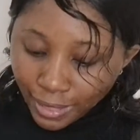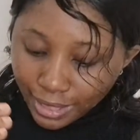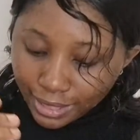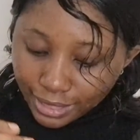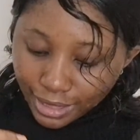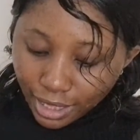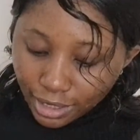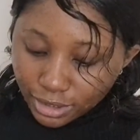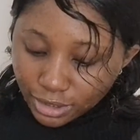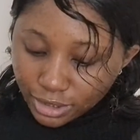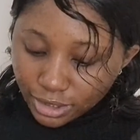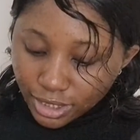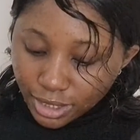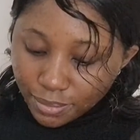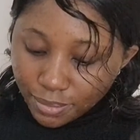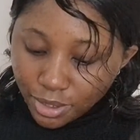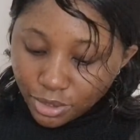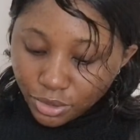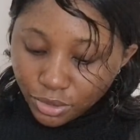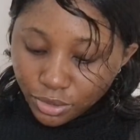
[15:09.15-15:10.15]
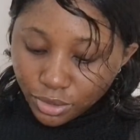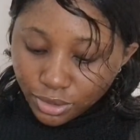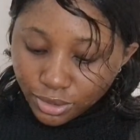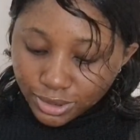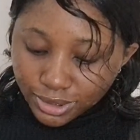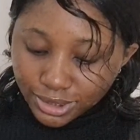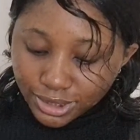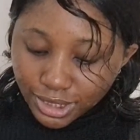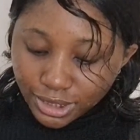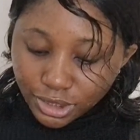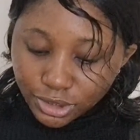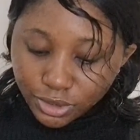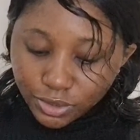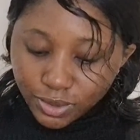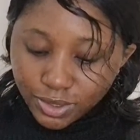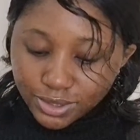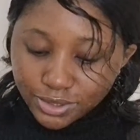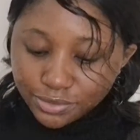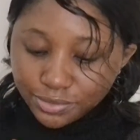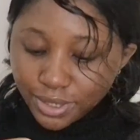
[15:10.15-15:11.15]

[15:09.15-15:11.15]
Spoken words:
Now the email you're going to send it to is